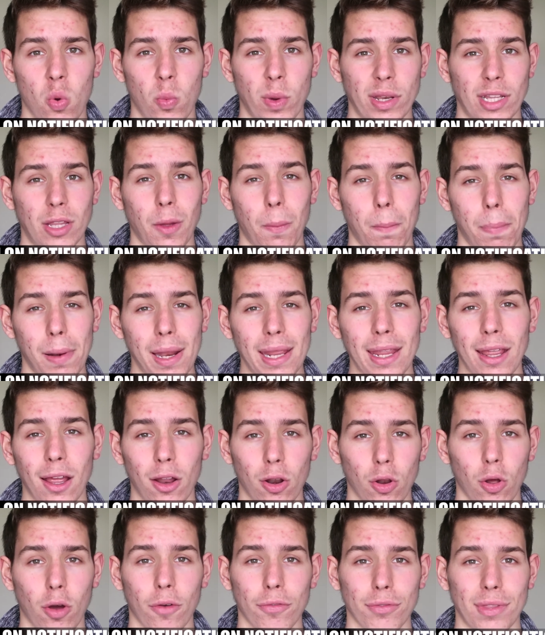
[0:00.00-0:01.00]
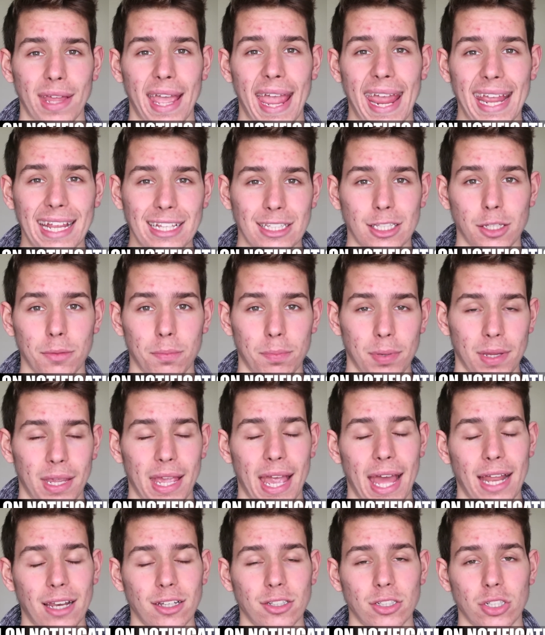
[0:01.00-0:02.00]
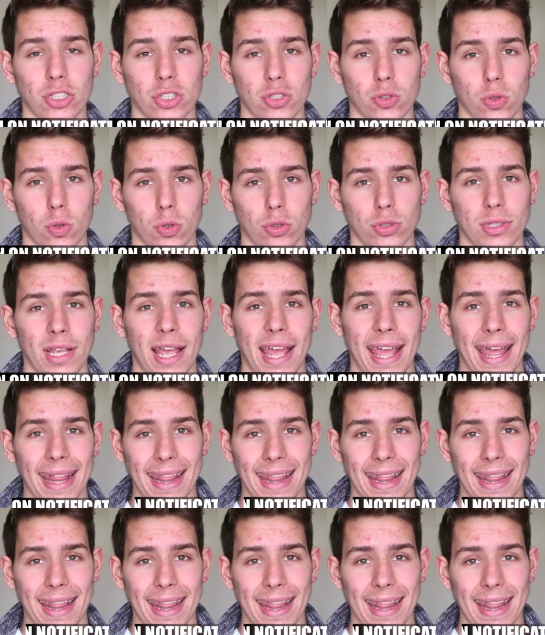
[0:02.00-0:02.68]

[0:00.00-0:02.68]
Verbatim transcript: we deplete a lot of the ATP energy stores.